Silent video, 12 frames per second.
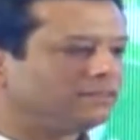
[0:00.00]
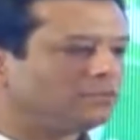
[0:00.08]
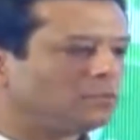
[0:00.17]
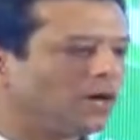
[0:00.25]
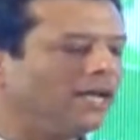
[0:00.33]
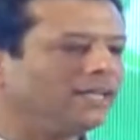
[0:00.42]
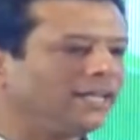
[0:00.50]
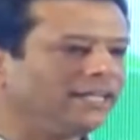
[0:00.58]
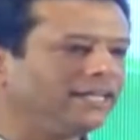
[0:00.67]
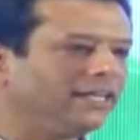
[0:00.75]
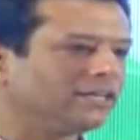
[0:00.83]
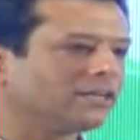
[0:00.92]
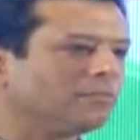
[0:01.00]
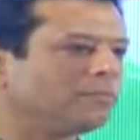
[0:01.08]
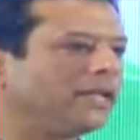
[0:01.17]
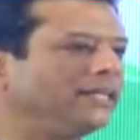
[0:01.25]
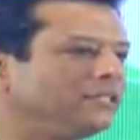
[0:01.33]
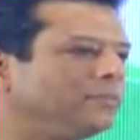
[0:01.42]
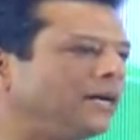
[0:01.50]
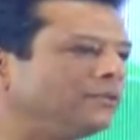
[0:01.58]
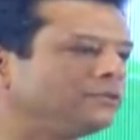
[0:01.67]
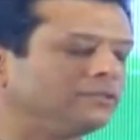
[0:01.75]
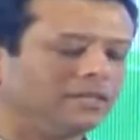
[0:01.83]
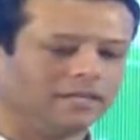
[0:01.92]
while I hear complaints
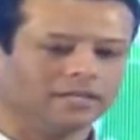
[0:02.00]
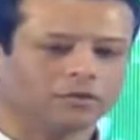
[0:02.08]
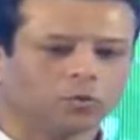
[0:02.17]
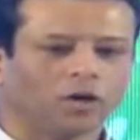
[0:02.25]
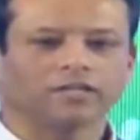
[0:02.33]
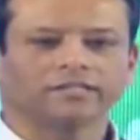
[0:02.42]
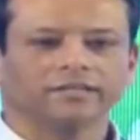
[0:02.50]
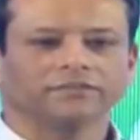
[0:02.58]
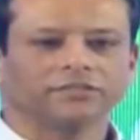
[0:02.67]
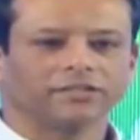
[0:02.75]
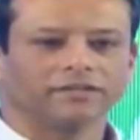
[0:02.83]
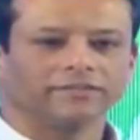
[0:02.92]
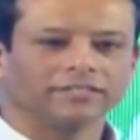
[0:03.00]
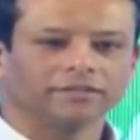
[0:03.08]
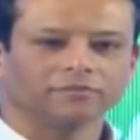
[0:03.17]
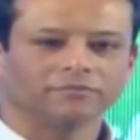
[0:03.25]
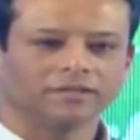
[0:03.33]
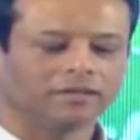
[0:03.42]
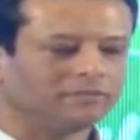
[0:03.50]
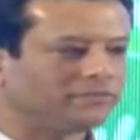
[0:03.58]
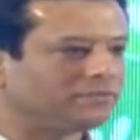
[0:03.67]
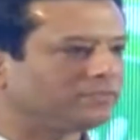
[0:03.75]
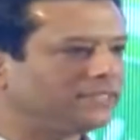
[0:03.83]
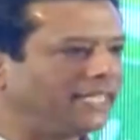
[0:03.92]
about quality of service of
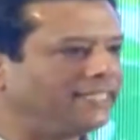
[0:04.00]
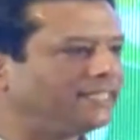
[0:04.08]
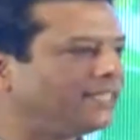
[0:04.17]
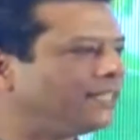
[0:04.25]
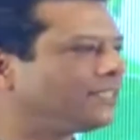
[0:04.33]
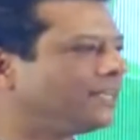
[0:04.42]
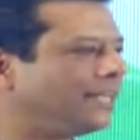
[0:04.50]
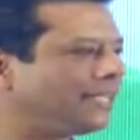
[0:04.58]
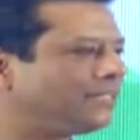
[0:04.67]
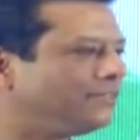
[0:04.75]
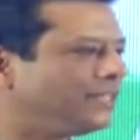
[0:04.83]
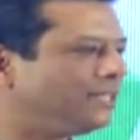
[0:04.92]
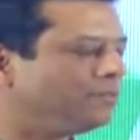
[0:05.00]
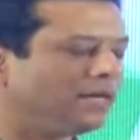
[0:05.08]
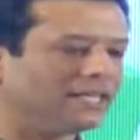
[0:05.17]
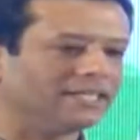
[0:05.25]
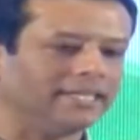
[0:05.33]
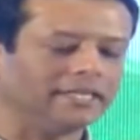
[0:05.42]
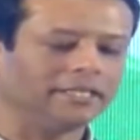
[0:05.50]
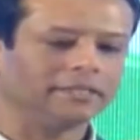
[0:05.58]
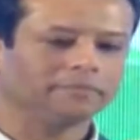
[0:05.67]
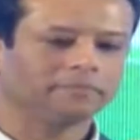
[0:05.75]
data and connectivity in Bangladesh,